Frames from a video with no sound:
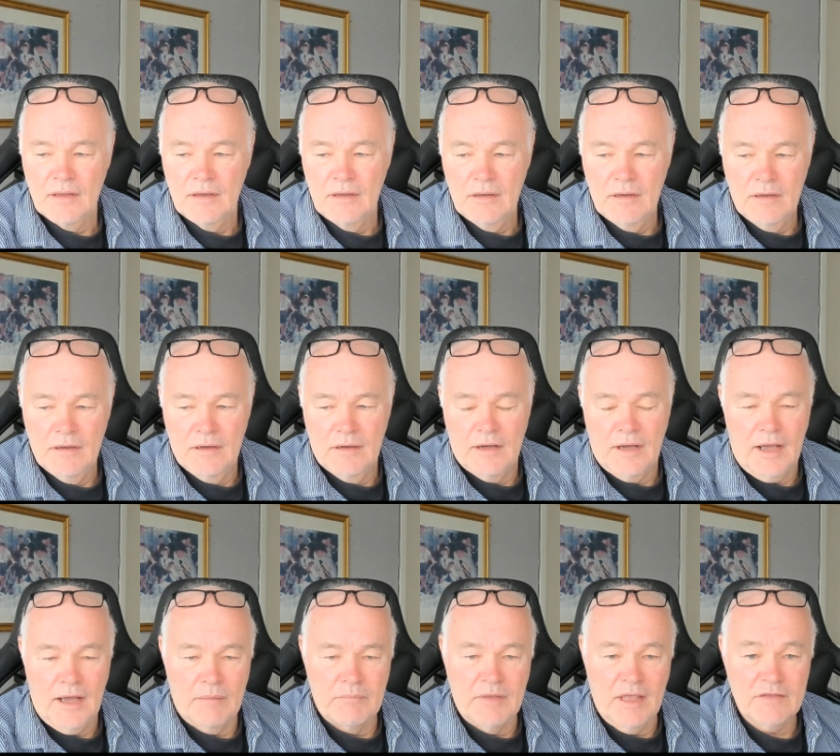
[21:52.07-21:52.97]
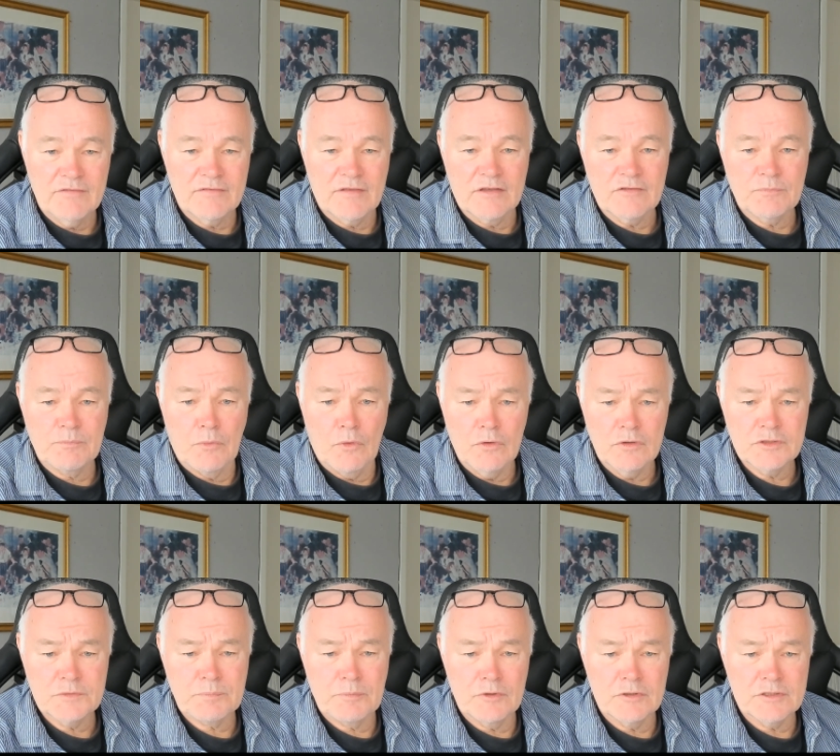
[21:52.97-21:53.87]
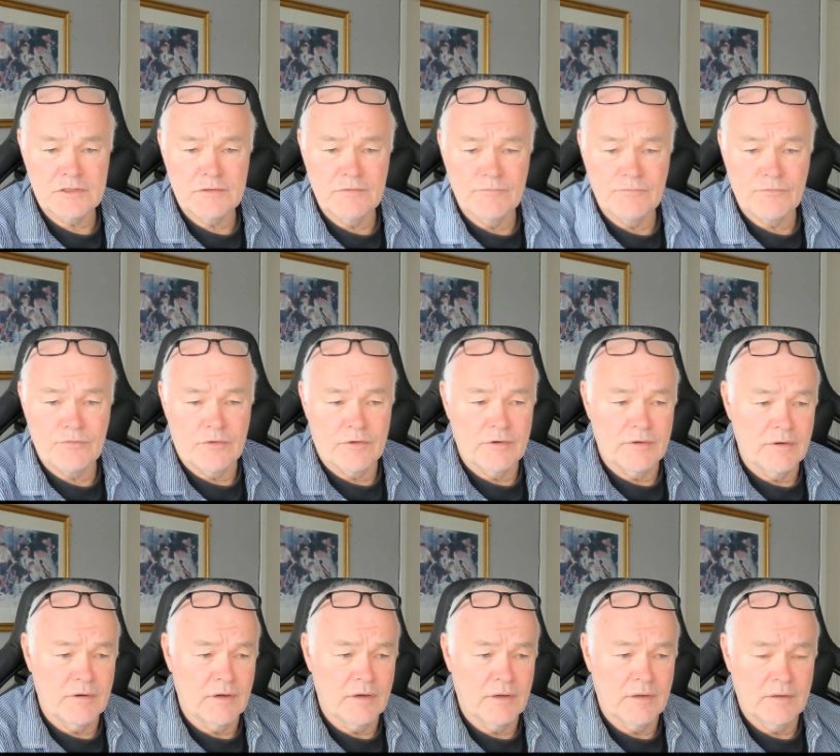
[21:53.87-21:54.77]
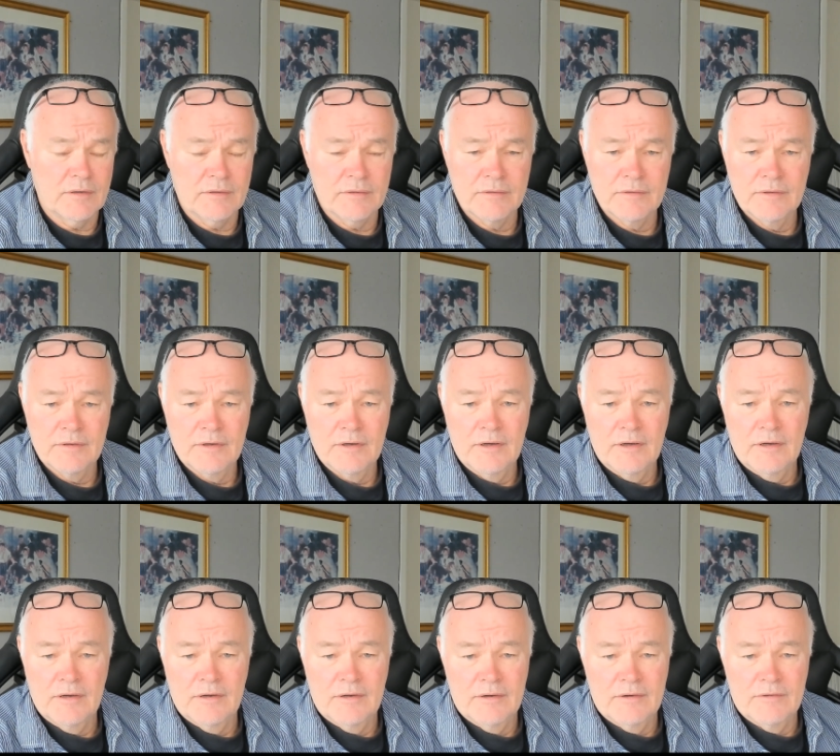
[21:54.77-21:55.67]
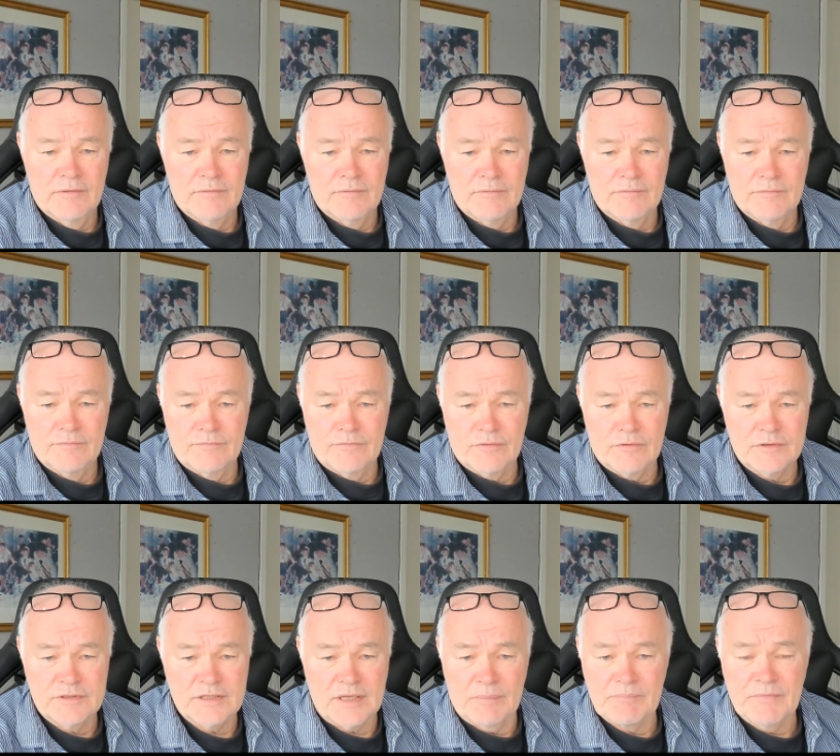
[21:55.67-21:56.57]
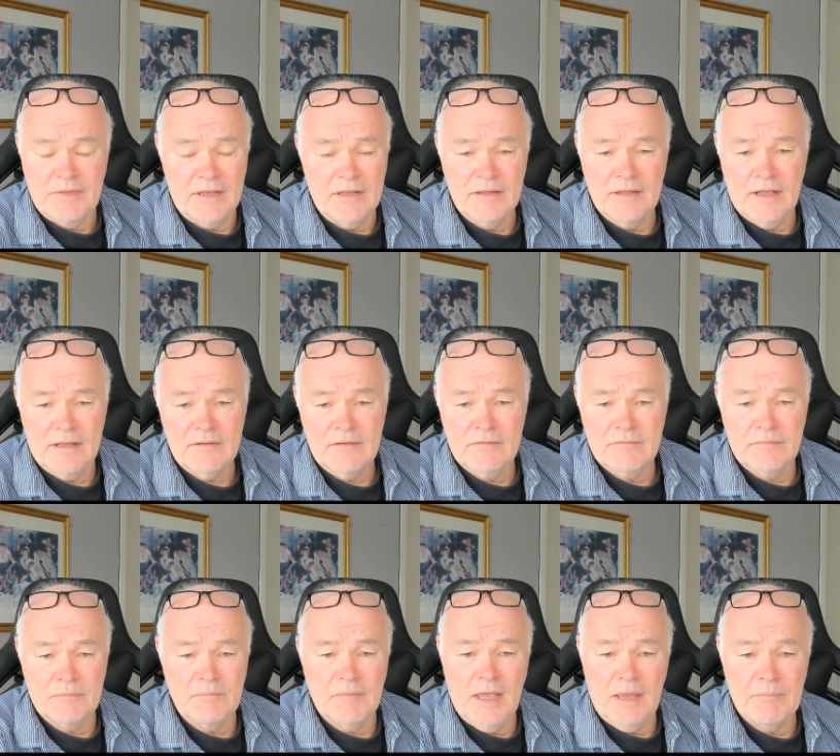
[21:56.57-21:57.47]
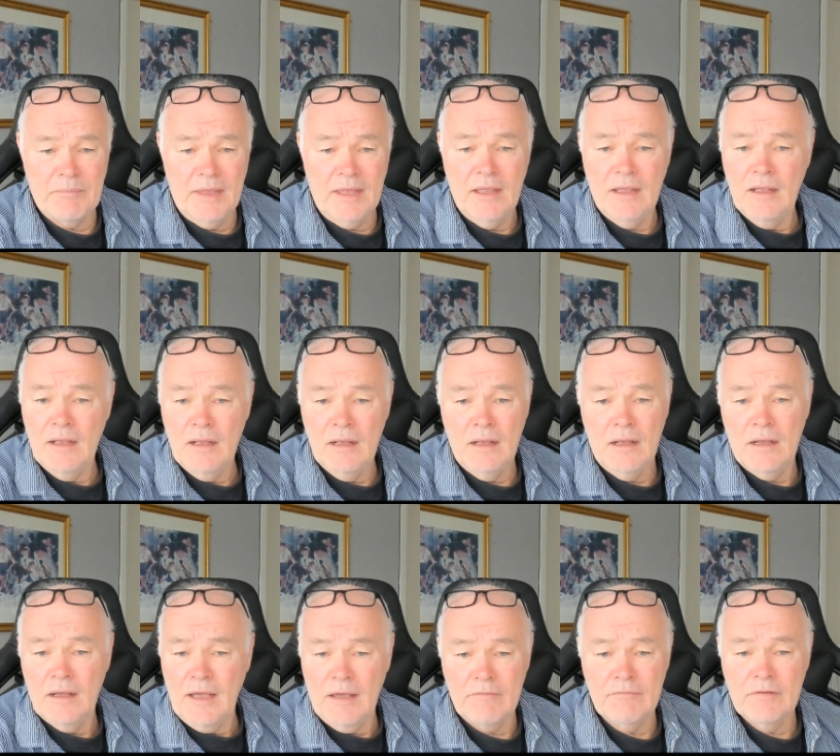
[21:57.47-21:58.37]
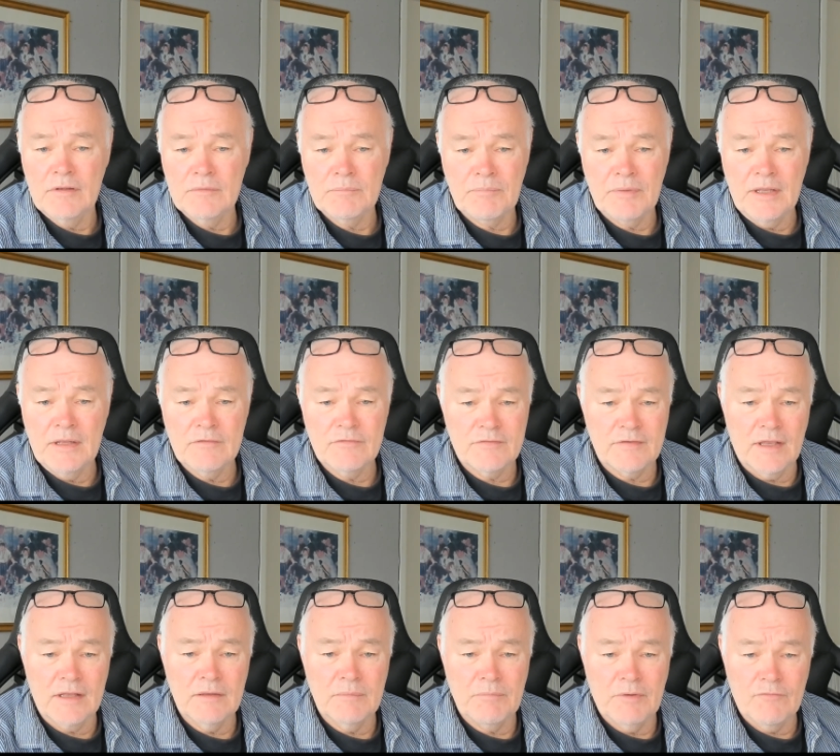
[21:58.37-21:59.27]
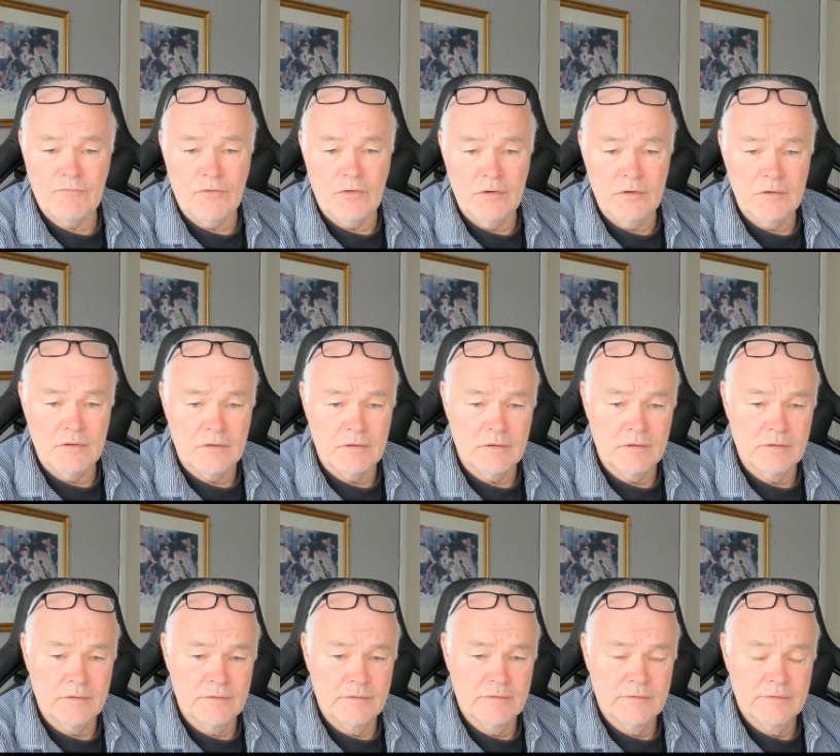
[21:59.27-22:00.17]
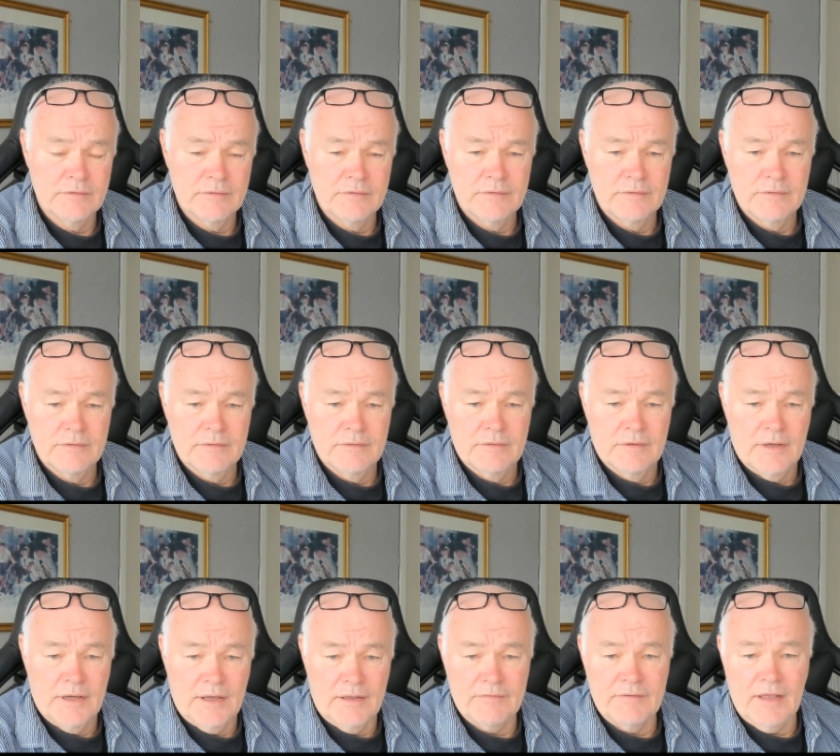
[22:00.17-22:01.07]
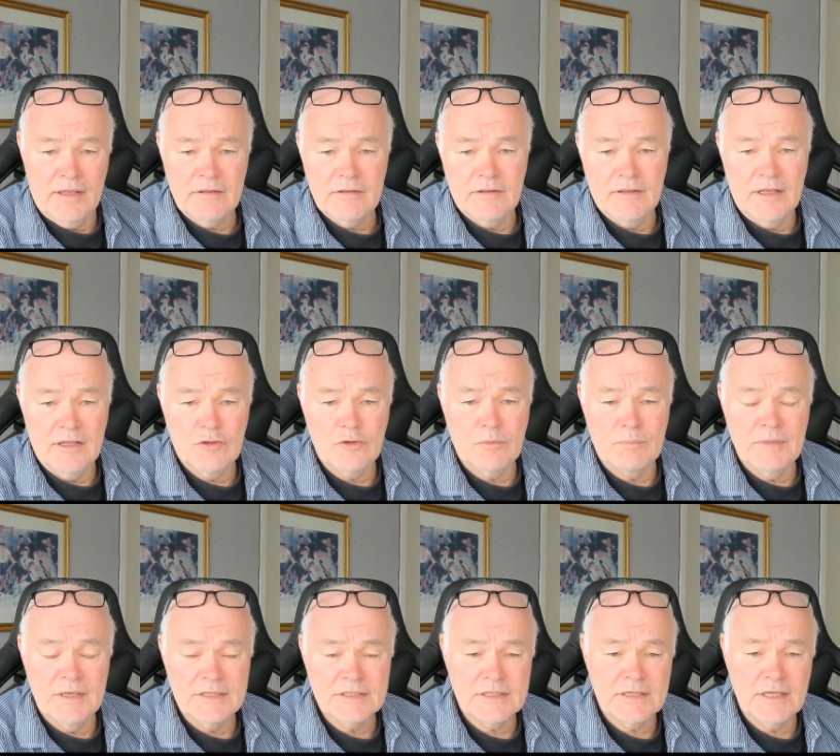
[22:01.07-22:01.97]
I'm just a spokesperson for. Uh, for something that maybe haven't been said before and that need to be said